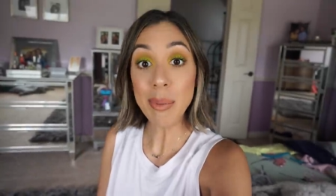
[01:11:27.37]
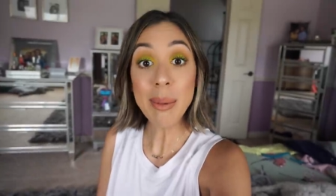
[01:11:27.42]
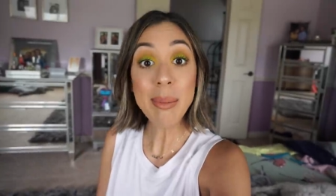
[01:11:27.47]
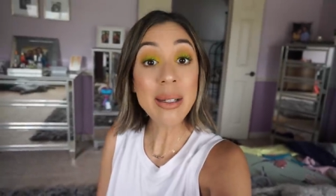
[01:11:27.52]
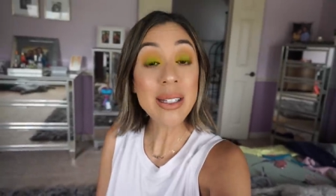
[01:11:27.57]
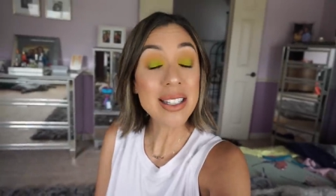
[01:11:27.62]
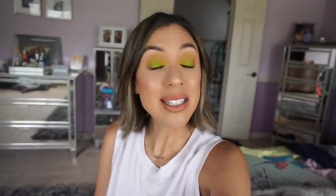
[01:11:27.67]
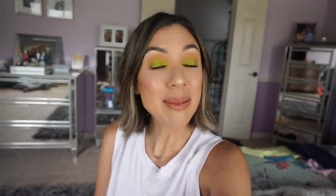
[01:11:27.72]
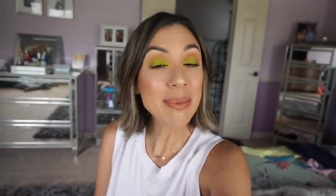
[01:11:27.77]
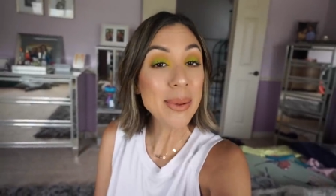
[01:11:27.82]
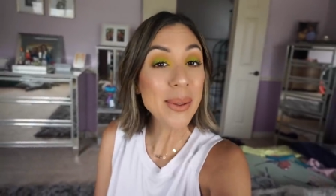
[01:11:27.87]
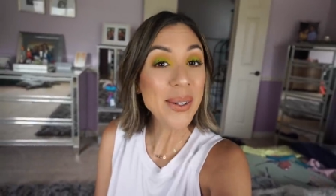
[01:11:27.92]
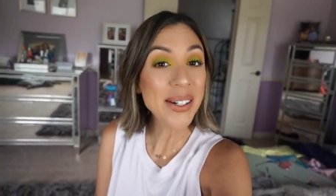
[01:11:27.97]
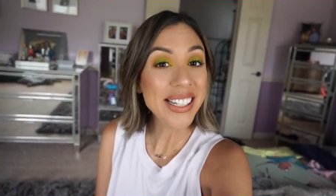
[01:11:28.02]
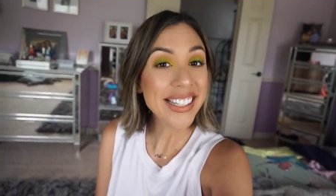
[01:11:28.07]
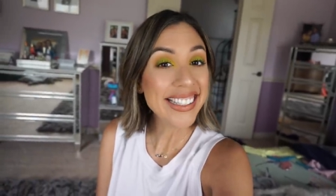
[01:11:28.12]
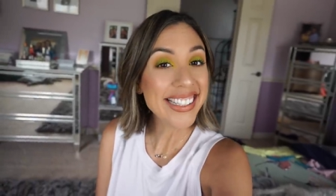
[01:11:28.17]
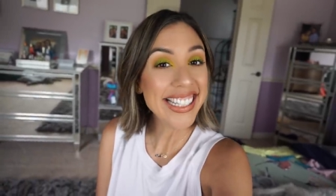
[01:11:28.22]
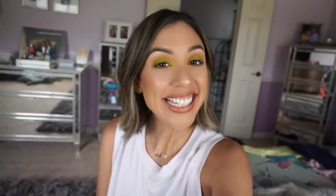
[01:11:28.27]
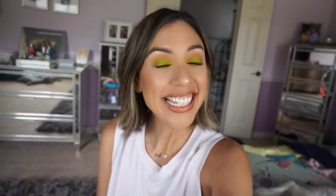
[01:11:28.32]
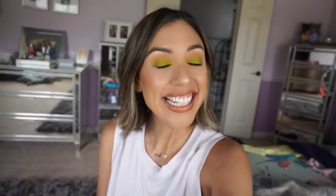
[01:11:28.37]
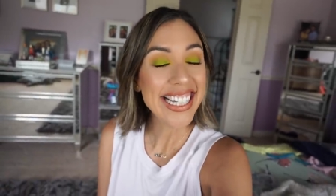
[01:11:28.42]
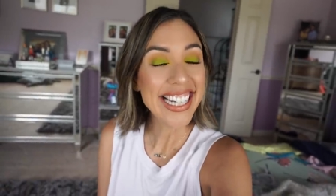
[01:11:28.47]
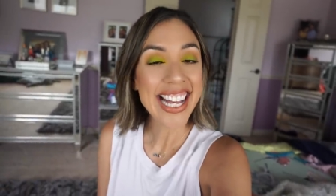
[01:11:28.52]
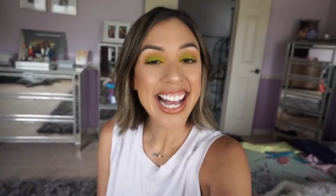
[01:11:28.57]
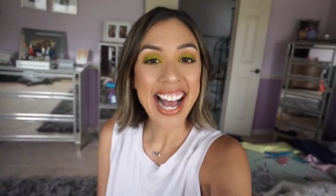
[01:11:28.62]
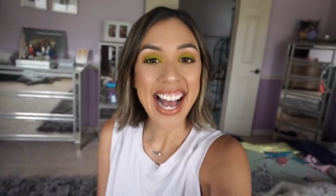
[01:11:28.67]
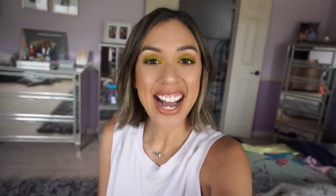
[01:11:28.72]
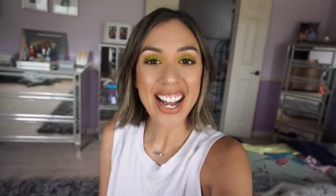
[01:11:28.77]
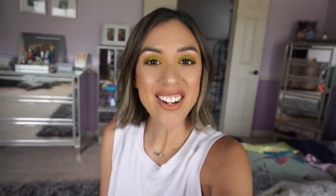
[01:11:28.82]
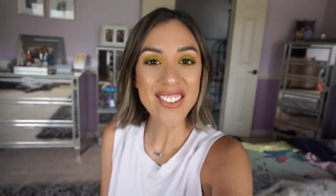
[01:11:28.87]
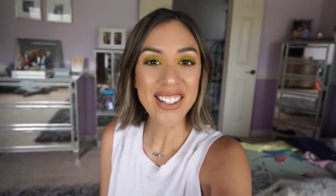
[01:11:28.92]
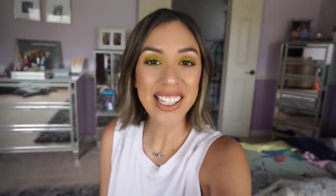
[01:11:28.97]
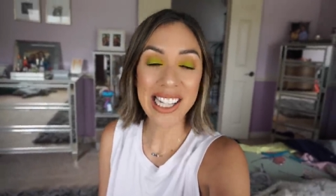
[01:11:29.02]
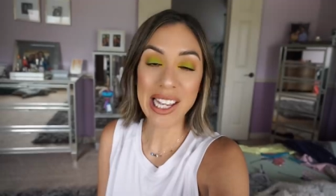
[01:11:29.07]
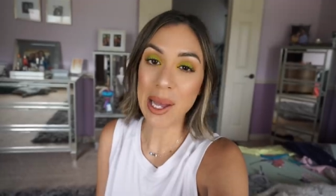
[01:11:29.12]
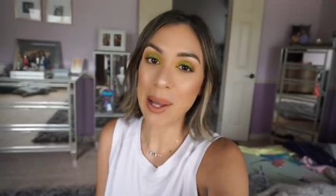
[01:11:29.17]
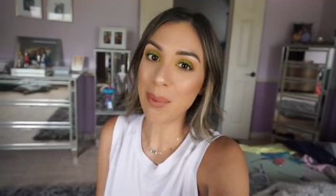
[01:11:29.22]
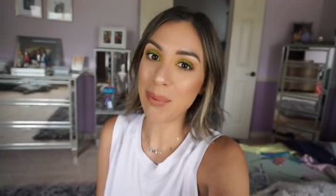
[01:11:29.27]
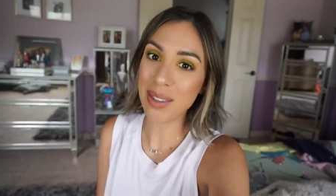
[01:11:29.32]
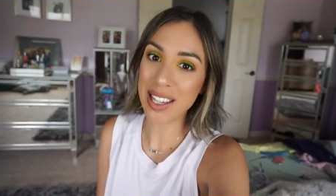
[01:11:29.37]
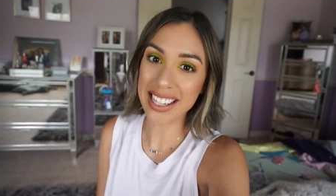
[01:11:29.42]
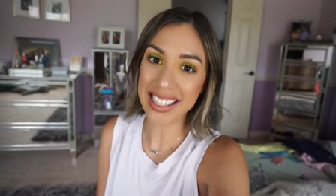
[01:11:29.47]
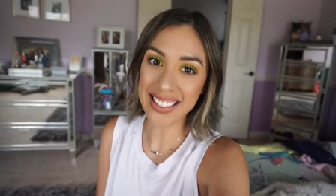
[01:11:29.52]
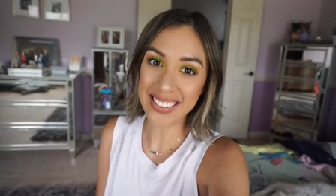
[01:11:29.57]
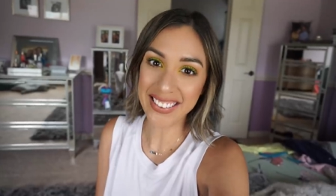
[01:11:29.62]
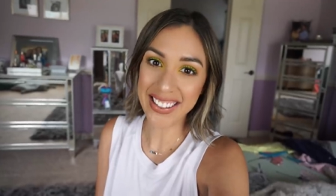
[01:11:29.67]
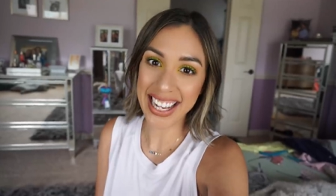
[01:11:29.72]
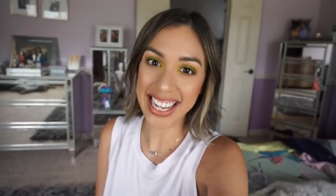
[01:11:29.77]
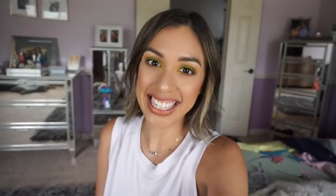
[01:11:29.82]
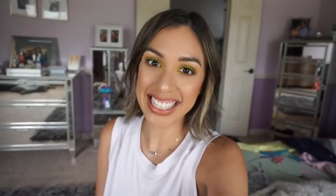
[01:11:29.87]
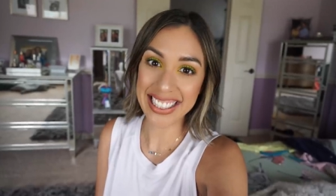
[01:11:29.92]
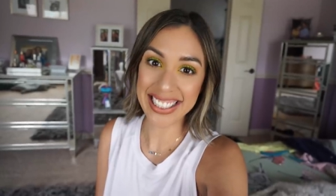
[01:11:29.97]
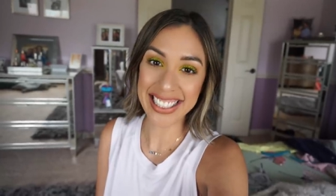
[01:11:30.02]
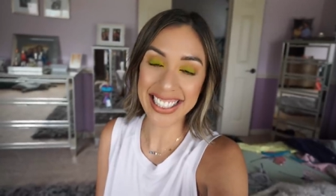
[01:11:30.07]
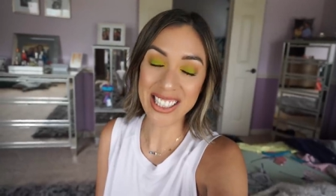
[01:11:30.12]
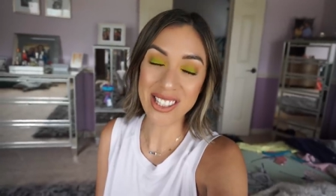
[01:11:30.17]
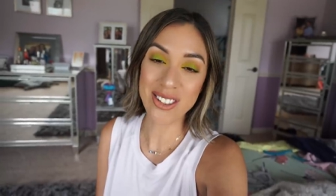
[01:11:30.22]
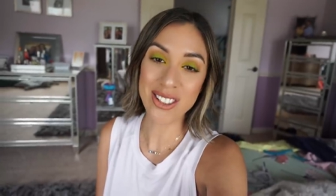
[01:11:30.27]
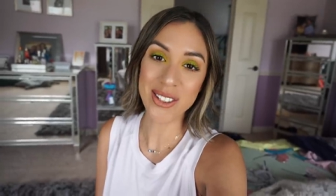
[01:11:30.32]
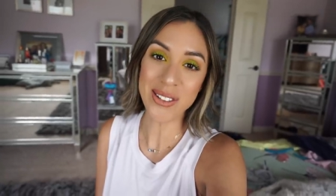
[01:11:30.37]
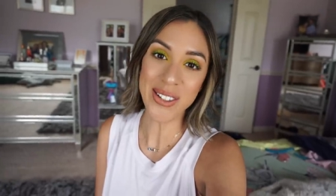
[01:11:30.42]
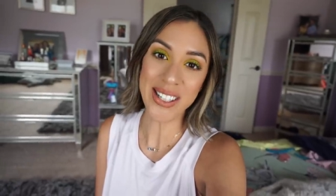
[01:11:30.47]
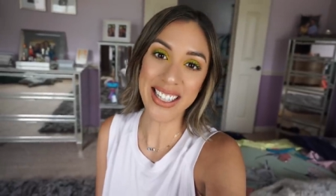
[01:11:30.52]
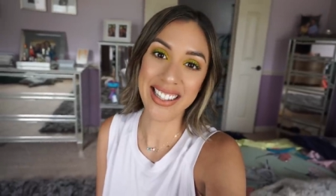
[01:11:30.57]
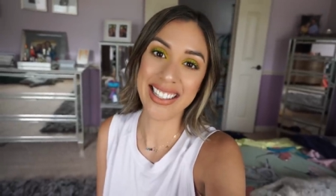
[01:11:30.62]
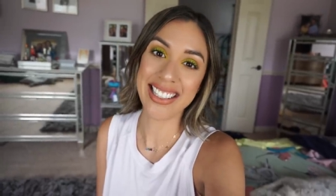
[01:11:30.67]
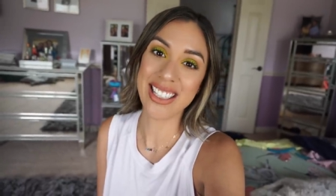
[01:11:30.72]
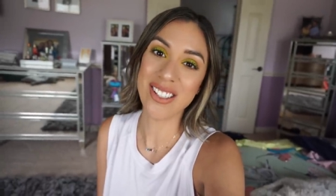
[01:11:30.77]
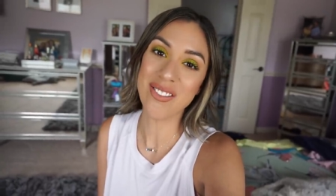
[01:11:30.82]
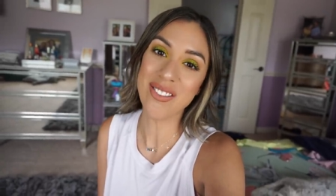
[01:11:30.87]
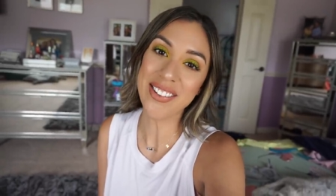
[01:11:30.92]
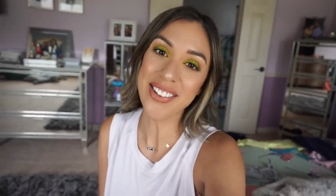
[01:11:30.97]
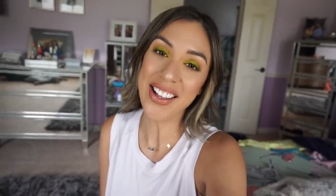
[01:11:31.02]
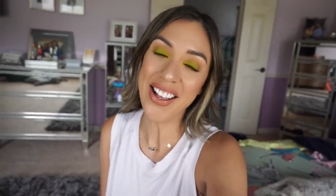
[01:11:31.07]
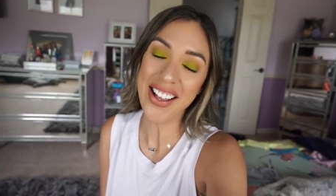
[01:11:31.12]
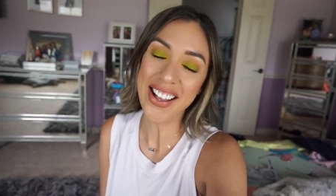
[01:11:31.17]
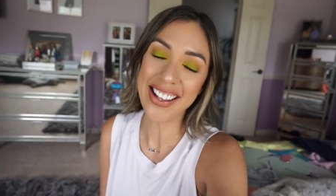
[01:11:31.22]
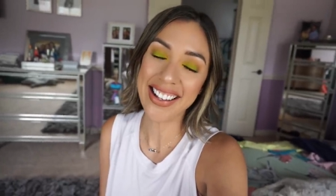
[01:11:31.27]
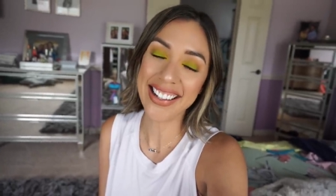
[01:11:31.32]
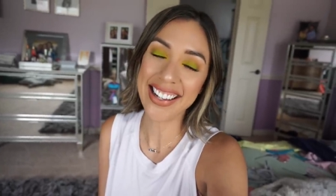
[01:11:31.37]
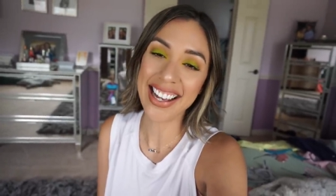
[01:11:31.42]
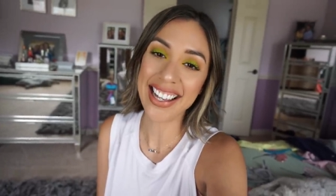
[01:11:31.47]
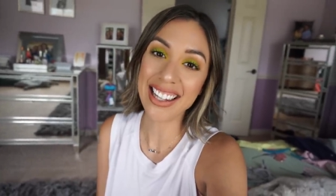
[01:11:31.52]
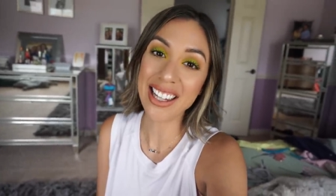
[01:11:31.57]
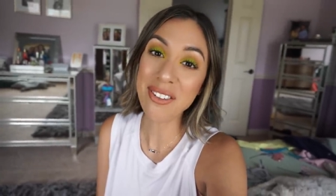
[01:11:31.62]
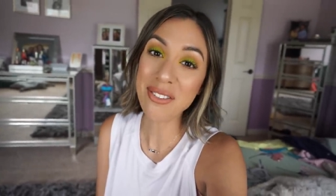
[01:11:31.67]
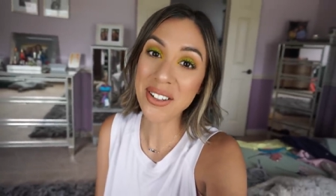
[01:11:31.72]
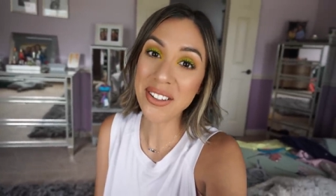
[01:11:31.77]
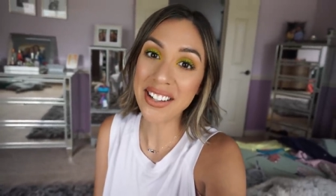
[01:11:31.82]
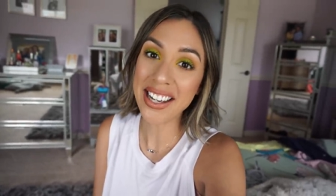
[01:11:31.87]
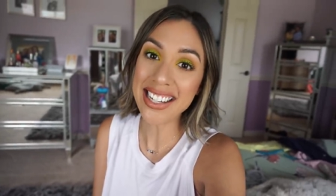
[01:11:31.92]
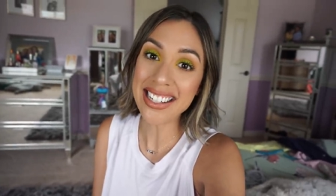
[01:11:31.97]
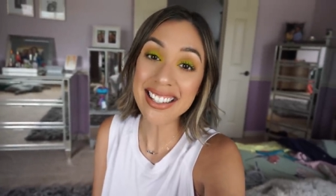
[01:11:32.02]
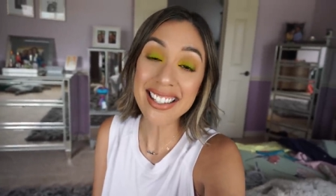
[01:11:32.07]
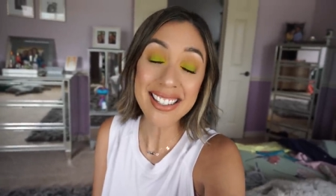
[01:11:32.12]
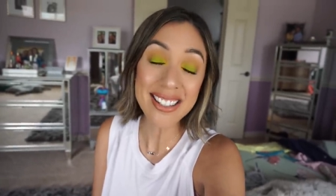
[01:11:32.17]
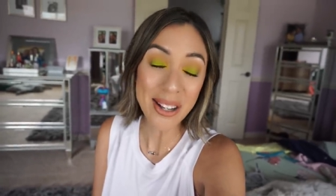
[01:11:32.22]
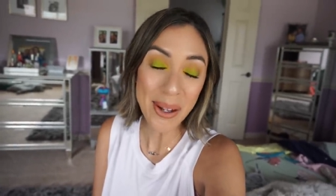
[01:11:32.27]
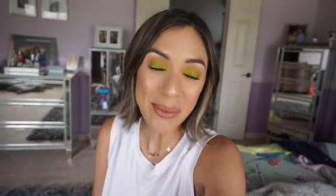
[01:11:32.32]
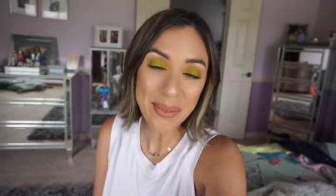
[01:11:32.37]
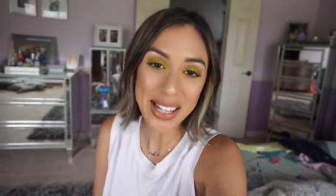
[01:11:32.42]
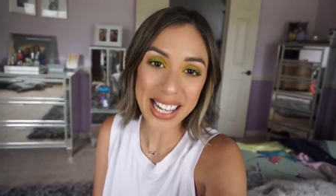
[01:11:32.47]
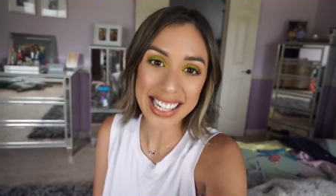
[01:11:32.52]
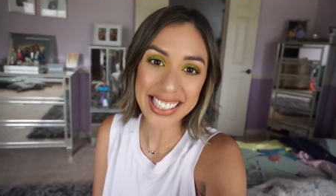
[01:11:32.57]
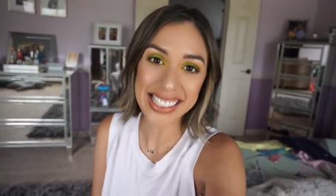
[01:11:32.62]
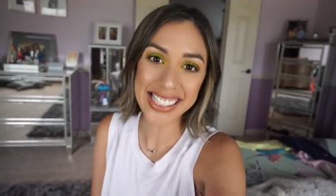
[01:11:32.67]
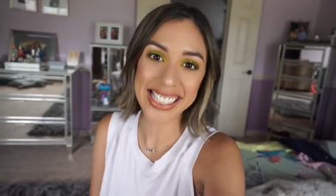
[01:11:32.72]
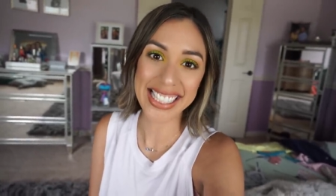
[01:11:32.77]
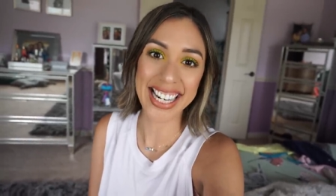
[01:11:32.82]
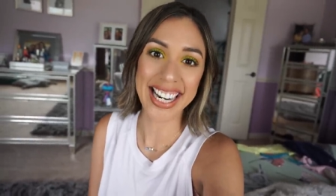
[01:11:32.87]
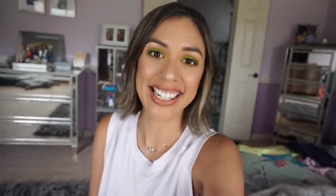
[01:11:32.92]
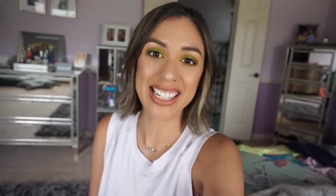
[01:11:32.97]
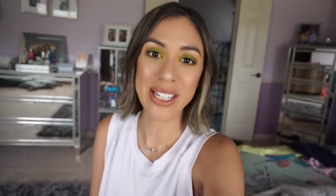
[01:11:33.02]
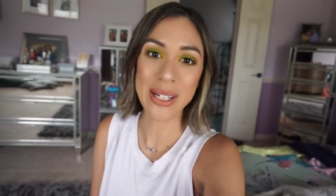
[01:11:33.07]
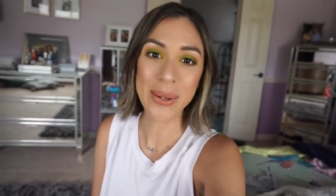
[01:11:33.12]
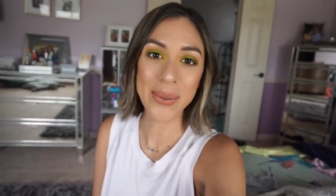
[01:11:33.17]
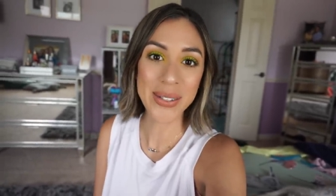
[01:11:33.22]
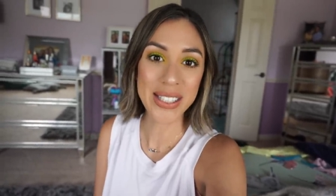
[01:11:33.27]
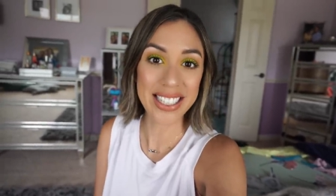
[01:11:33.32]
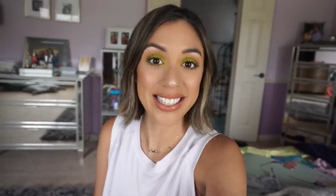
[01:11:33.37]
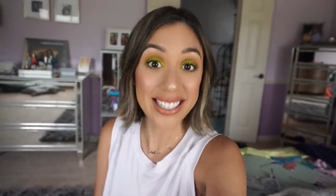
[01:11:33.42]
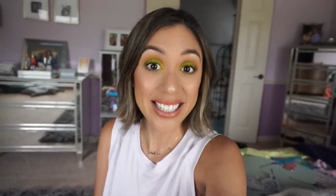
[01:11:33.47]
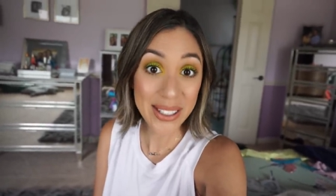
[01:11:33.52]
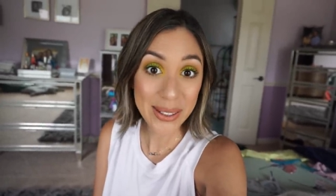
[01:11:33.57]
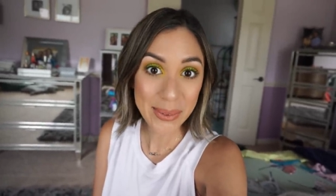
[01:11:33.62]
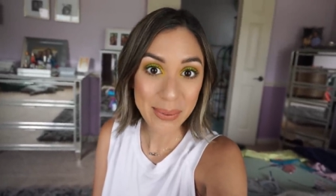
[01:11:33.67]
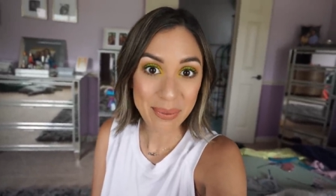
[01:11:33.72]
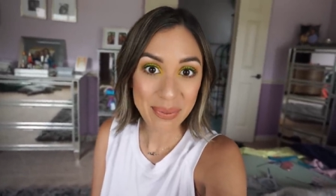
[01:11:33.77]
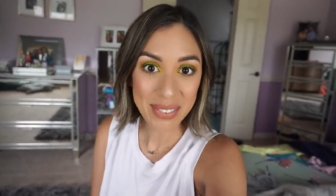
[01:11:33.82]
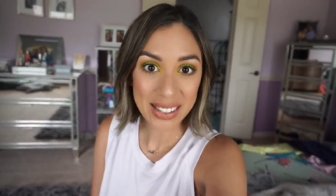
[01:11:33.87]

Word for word: But most importantly, I really hope that you guys enjoyed this vlog. I love you guys so much. And you know what to do.